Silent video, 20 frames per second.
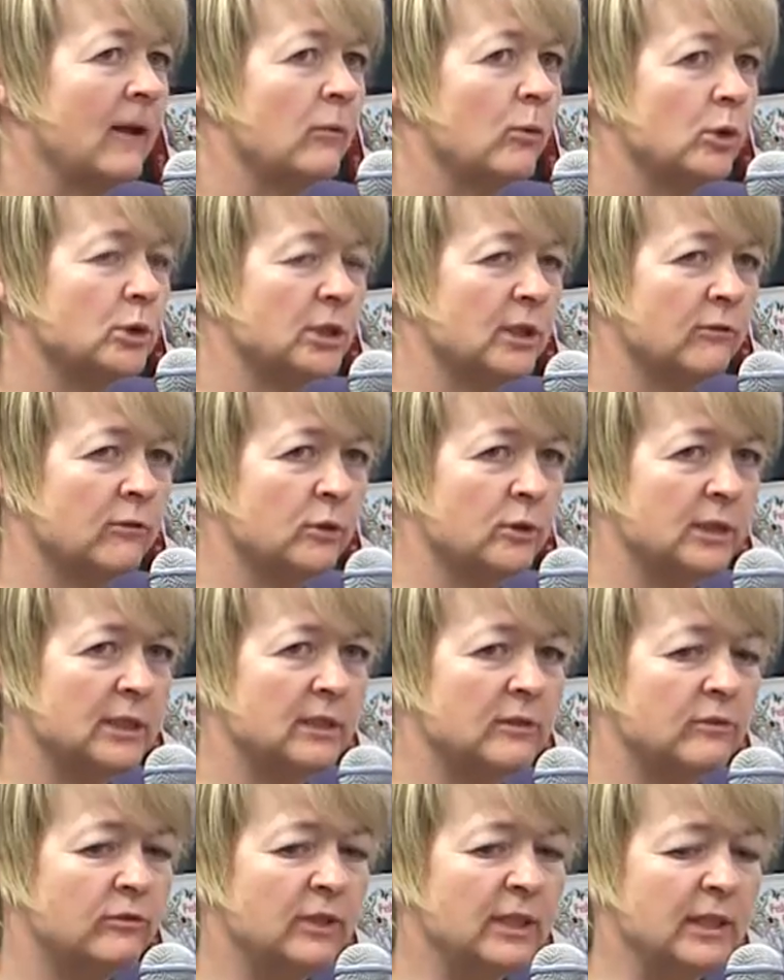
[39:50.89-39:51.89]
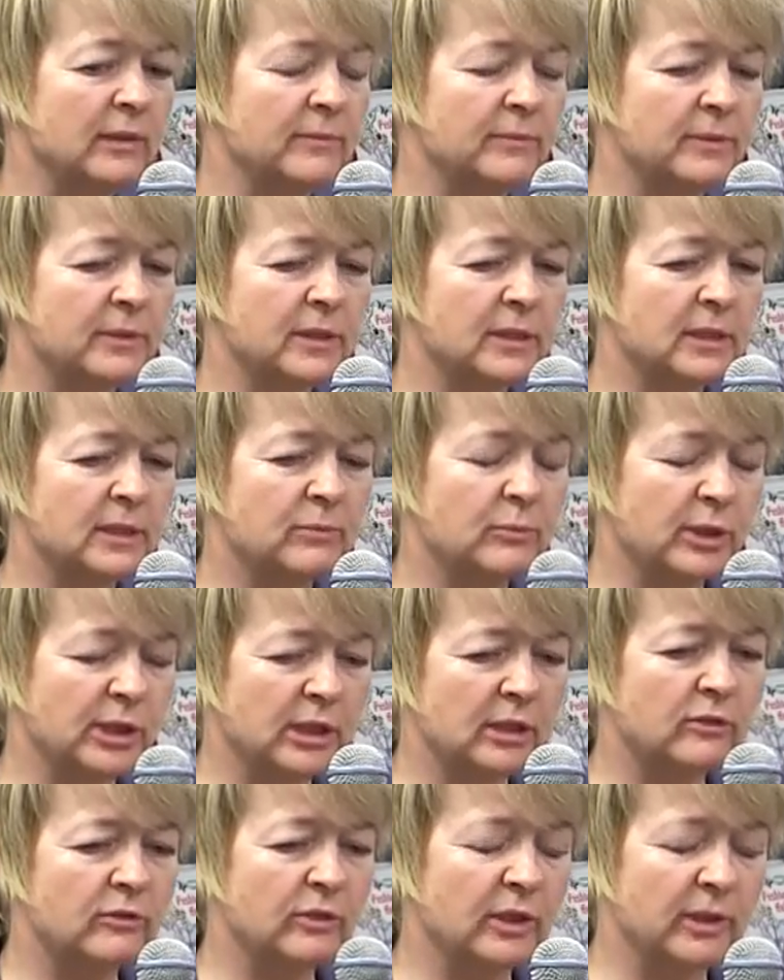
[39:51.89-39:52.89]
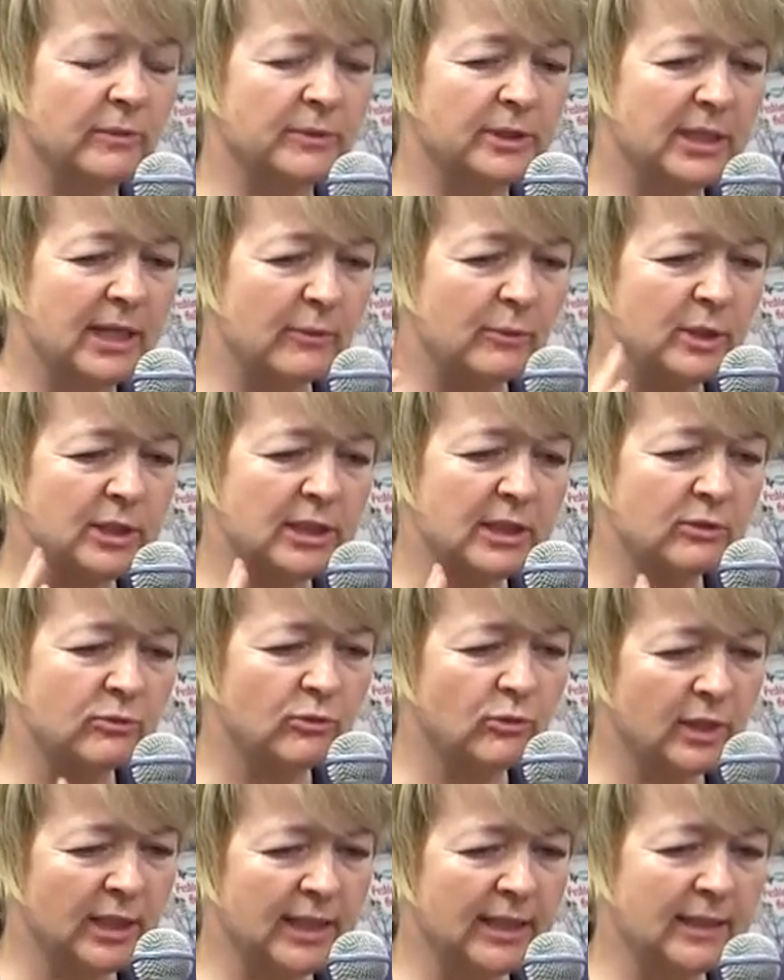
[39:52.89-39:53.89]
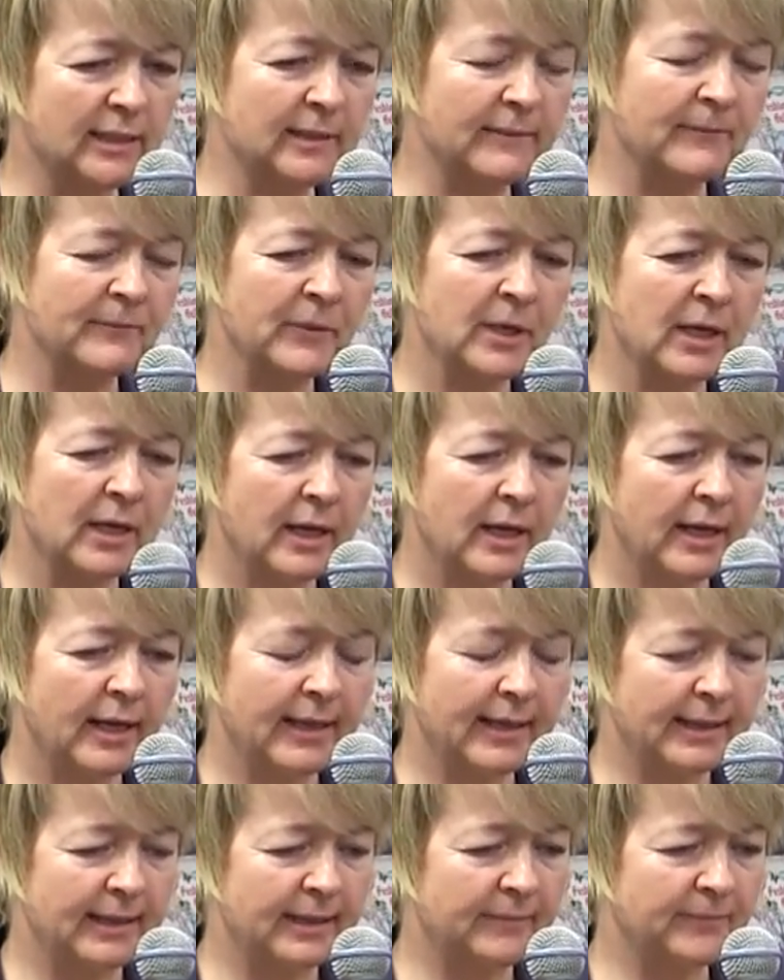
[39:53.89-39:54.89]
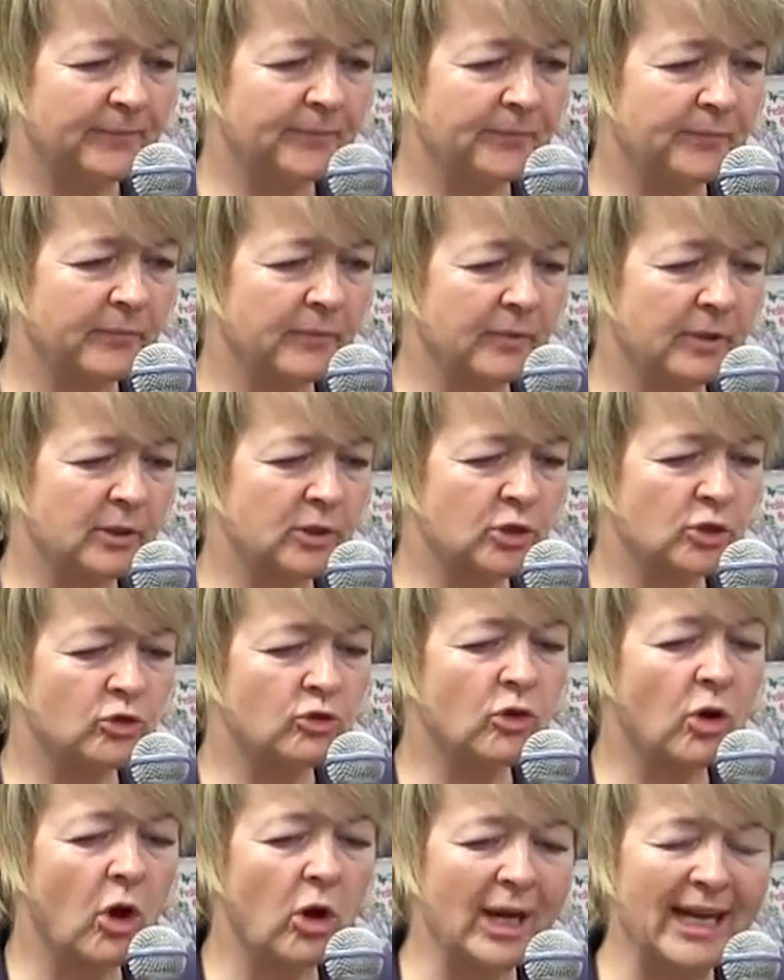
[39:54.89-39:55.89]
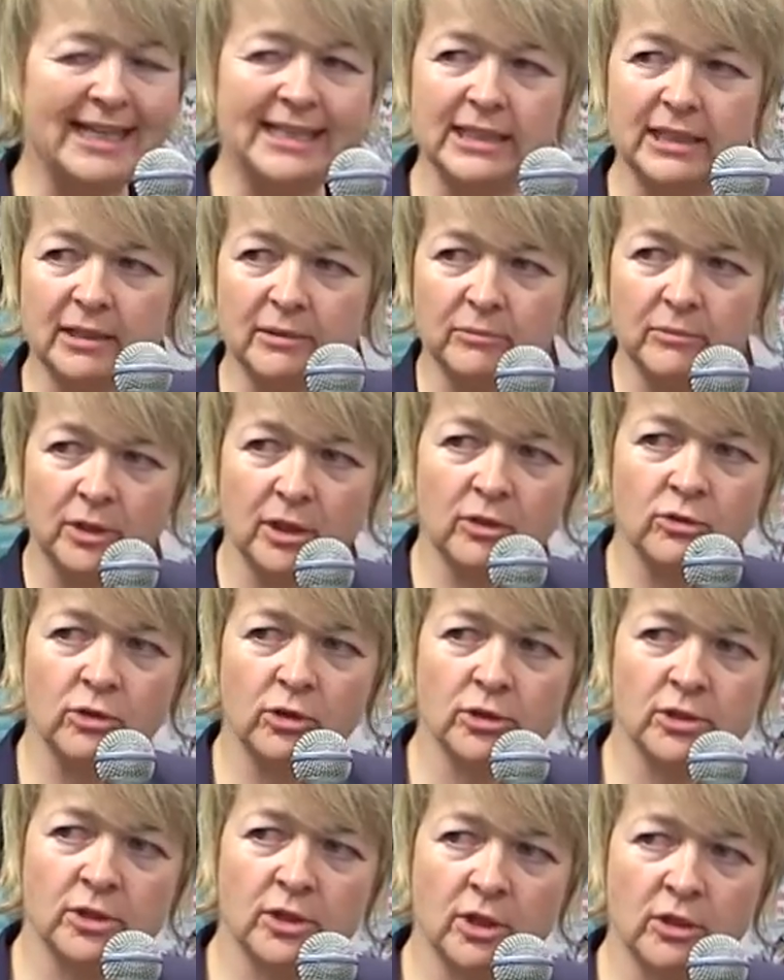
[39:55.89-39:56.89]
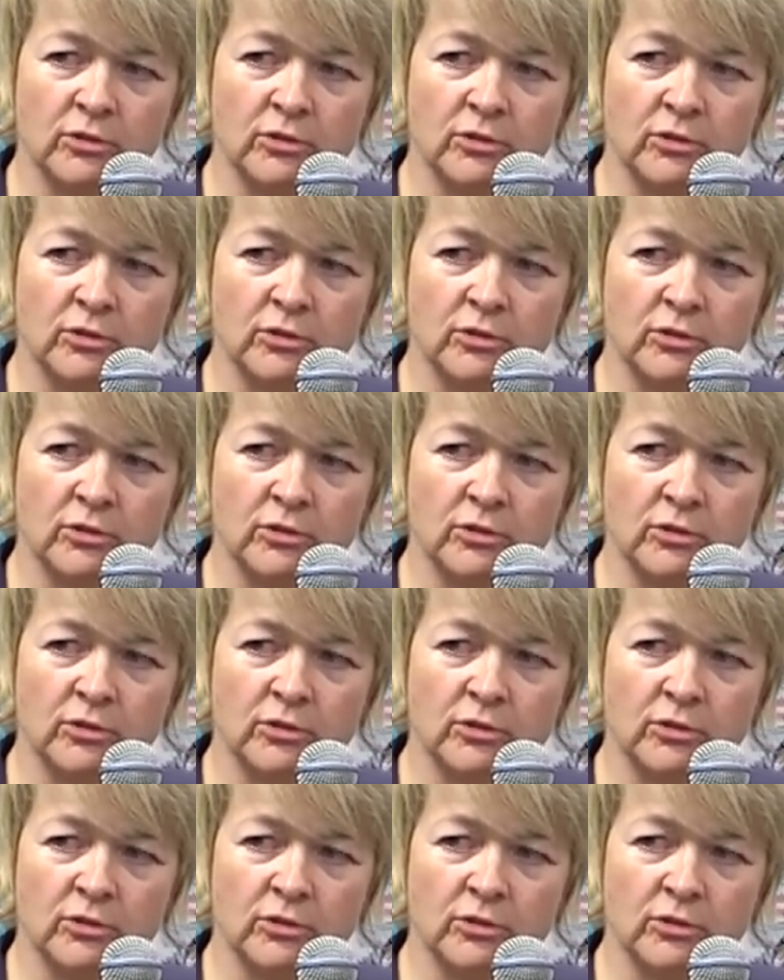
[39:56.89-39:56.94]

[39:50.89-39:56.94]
watching 40s films, British films, there was this real um, strong idiom across mm-hmm.